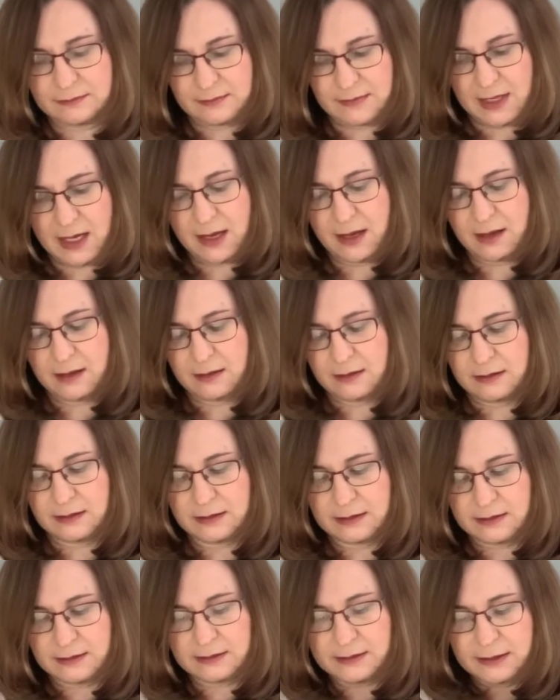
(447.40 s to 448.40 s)
and
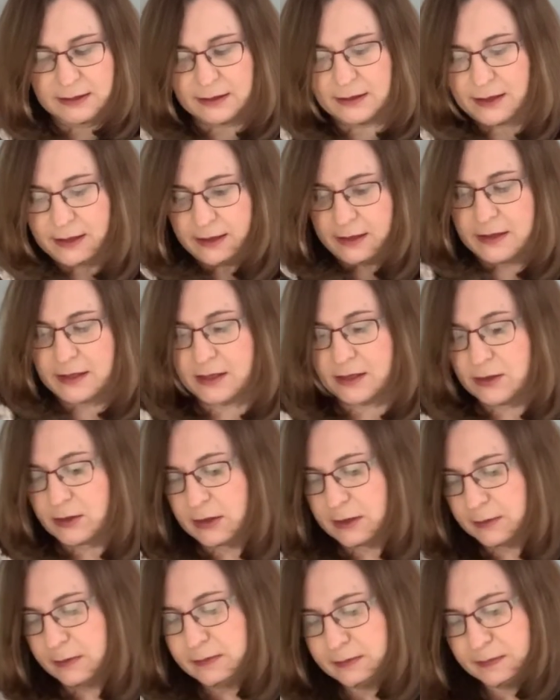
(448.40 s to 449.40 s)
a little extra,
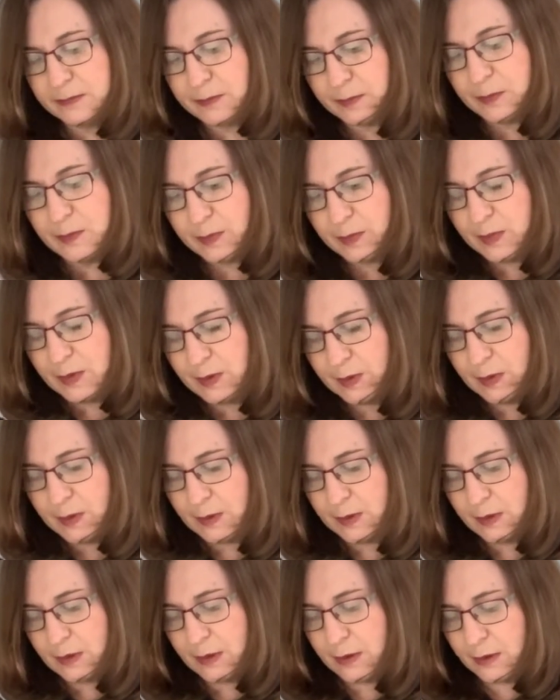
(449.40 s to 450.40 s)

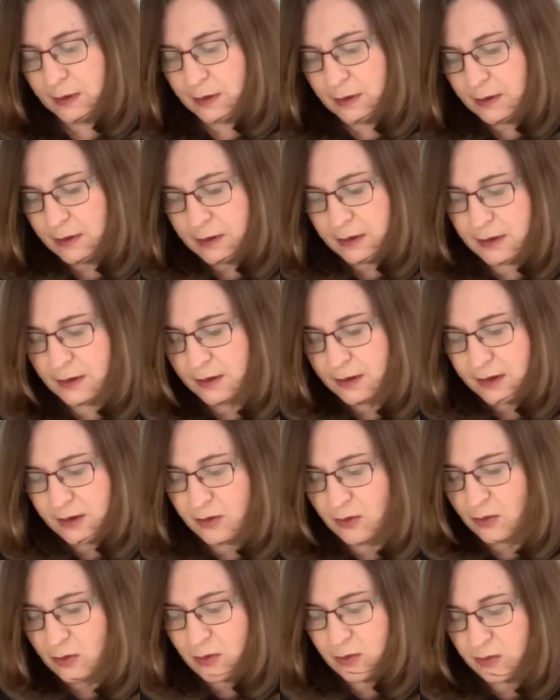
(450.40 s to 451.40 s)
then they
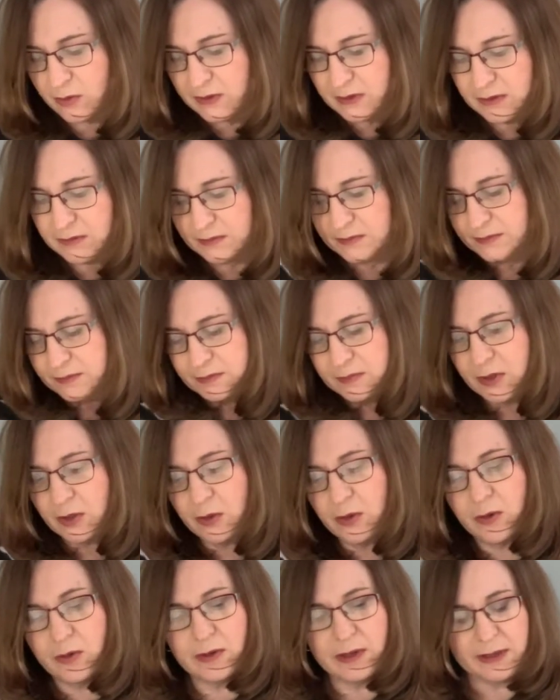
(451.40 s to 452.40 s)
all will
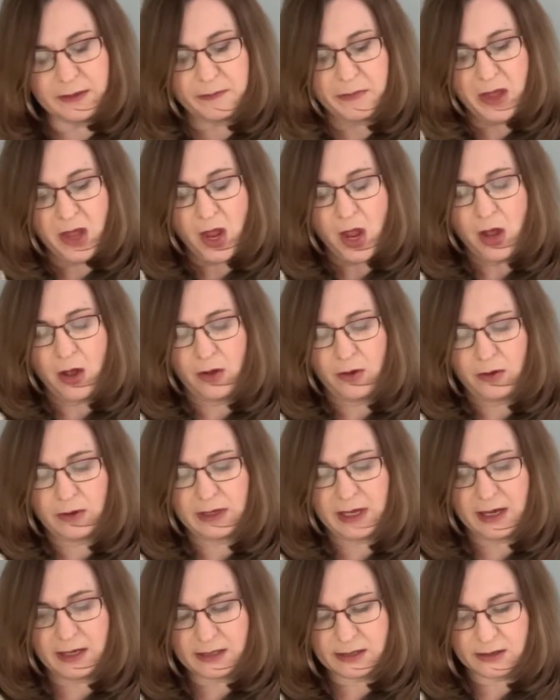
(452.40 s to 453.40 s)
go in.
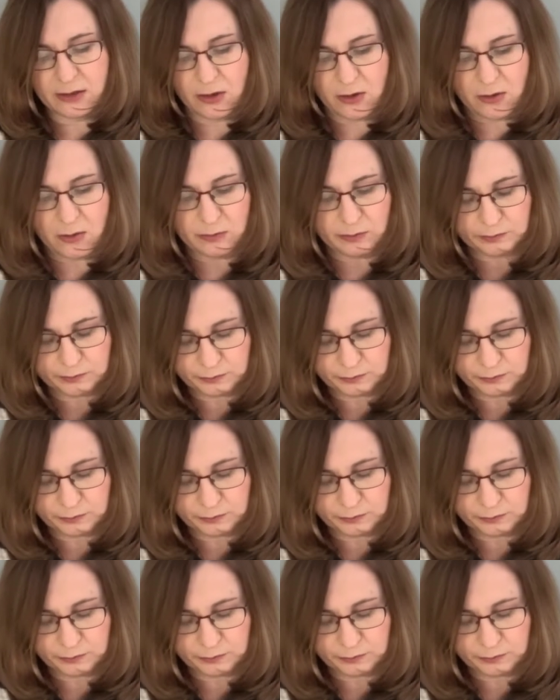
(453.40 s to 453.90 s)
Okay, so